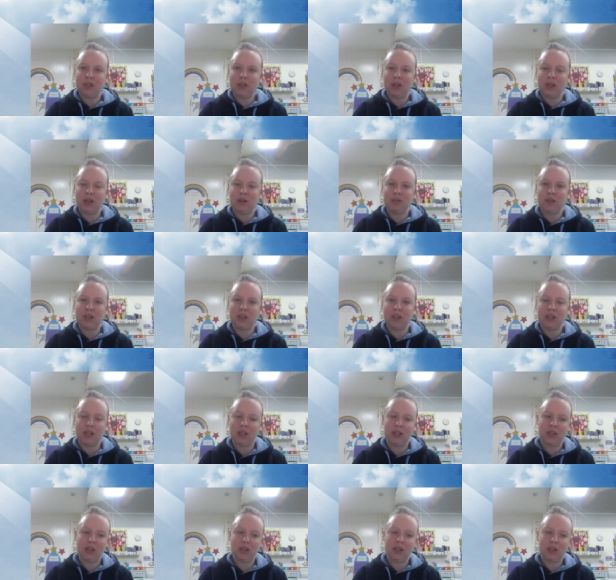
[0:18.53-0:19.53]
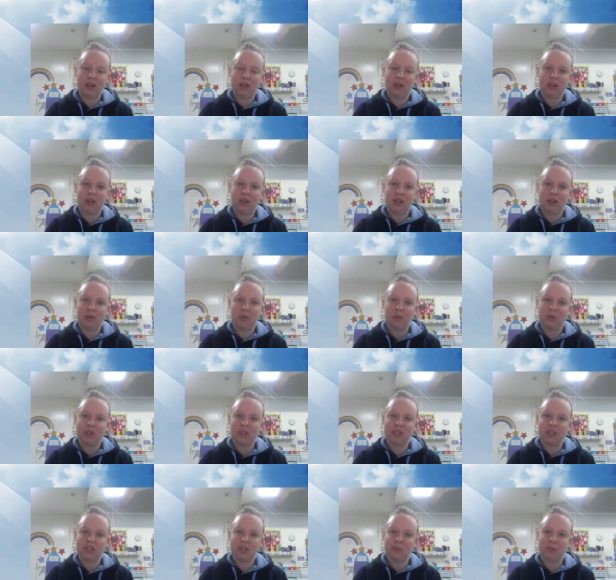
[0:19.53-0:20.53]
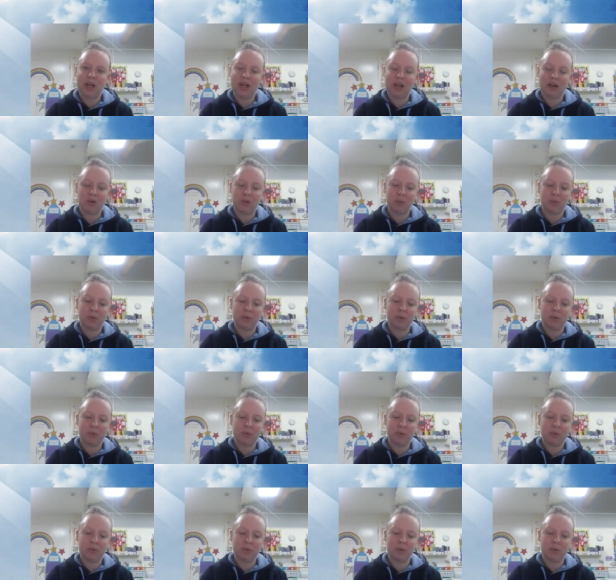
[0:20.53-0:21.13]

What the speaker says: Have a think. What is a parable?